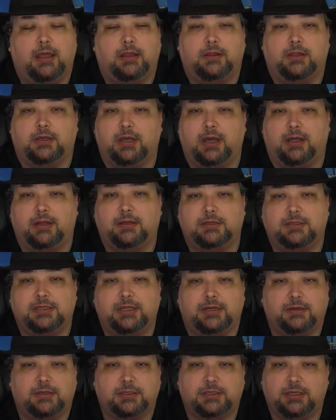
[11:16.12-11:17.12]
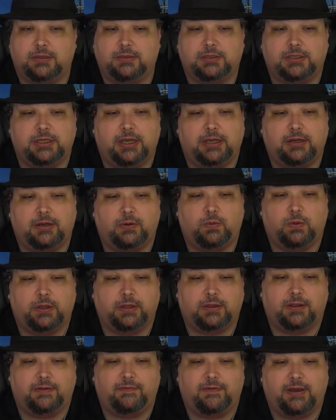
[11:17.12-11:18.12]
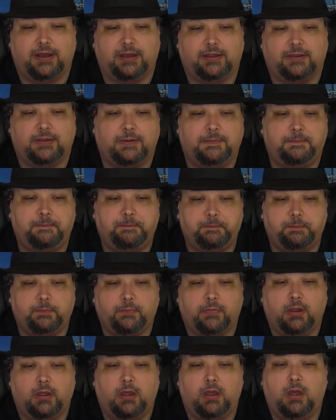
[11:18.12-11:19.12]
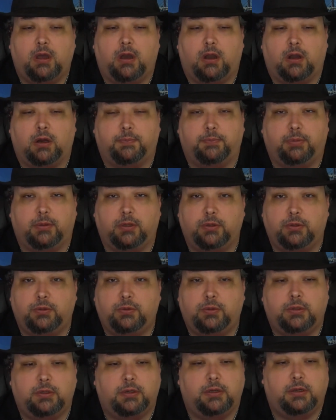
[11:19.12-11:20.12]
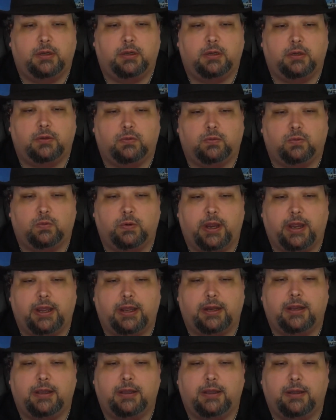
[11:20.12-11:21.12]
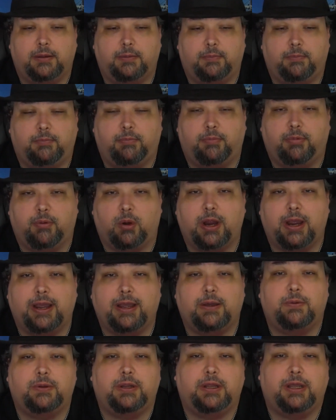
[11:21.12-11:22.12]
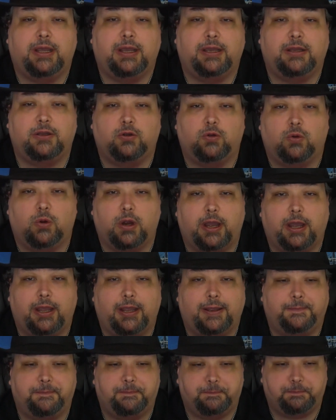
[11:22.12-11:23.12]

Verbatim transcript: The colors that are associated with Leviathan are blue, red, brown, and gray.